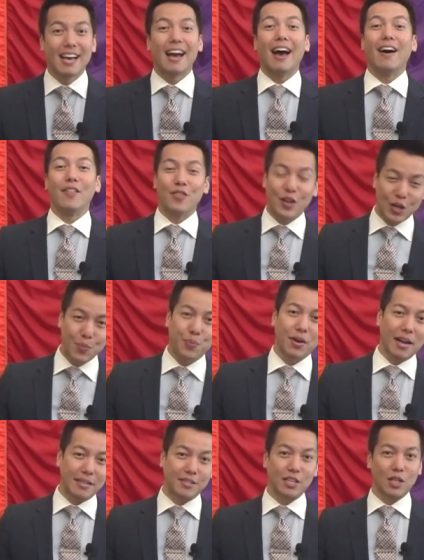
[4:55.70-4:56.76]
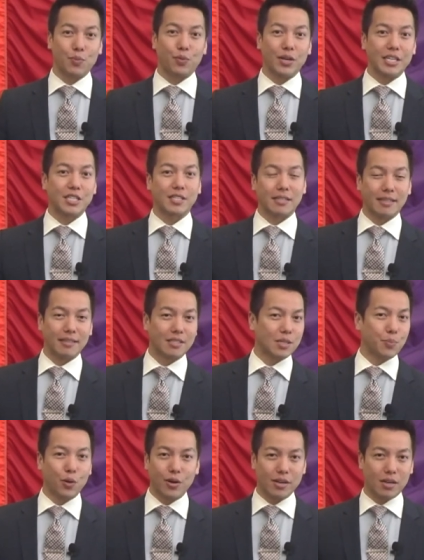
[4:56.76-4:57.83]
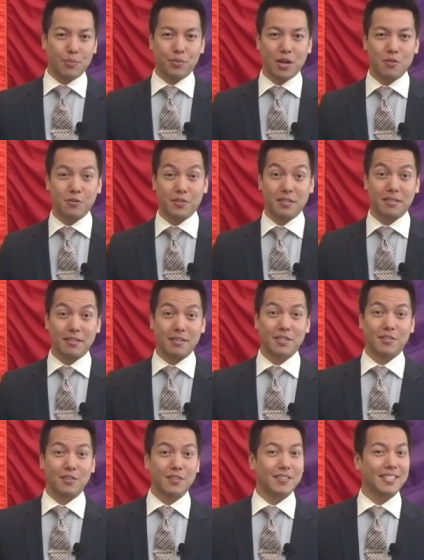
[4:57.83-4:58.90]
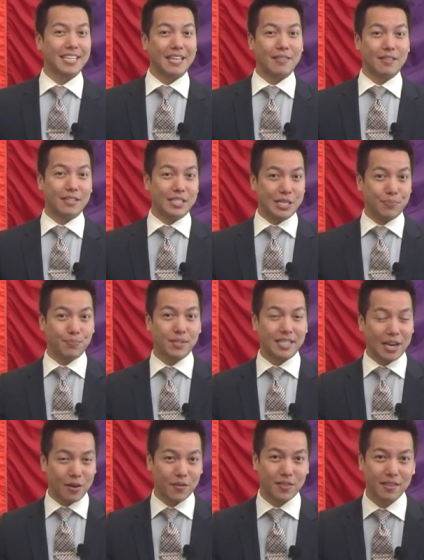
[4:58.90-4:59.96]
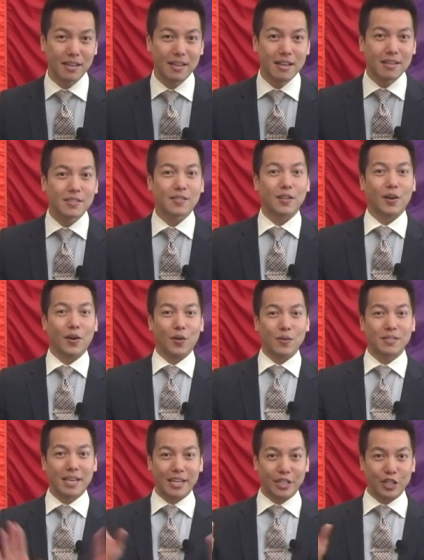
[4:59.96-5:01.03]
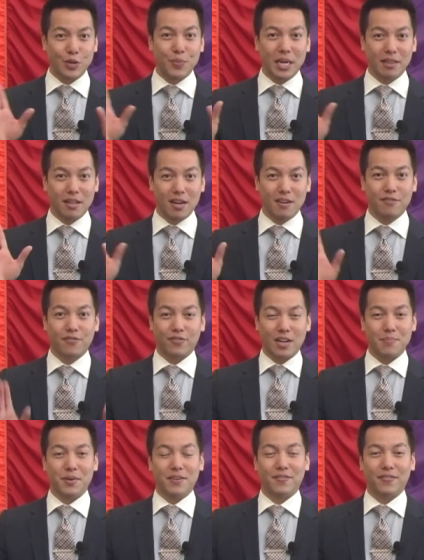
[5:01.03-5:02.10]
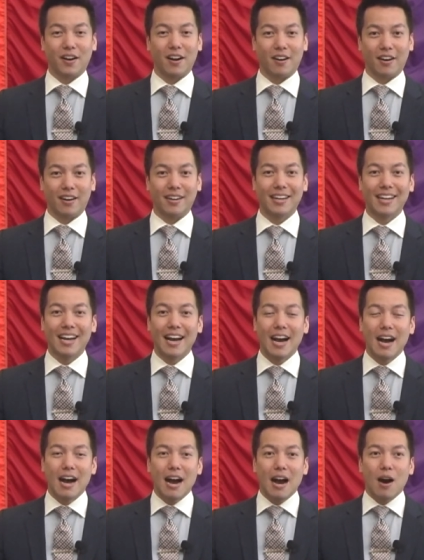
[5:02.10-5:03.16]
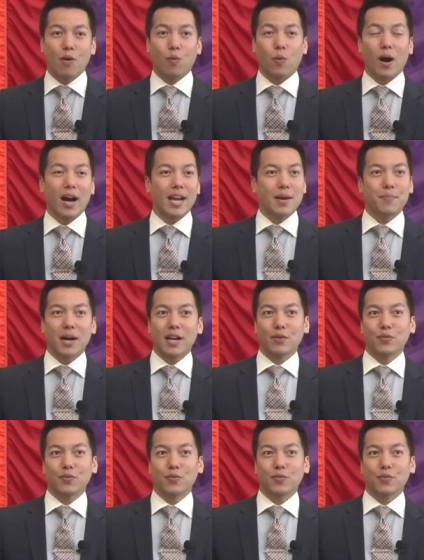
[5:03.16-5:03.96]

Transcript: at their Pride celebration, supporting our brothers and sisters in the Deep South. so sending you my love from afar. Why am I